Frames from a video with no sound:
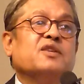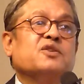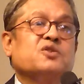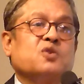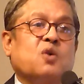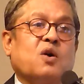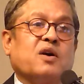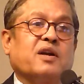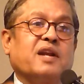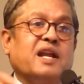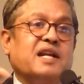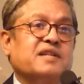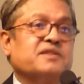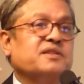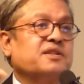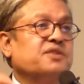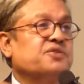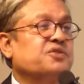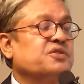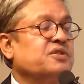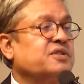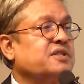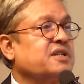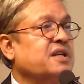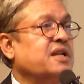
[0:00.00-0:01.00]
with
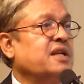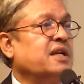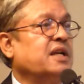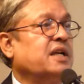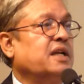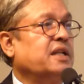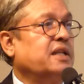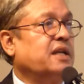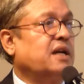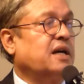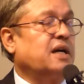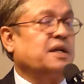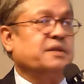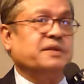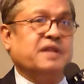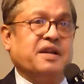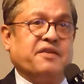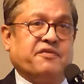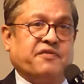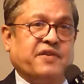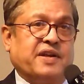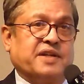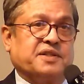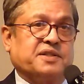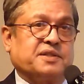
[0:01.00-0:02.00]
organizations, uh,
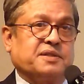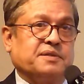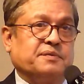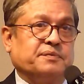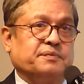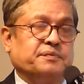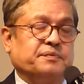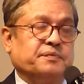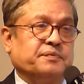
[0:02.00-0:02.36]
they face.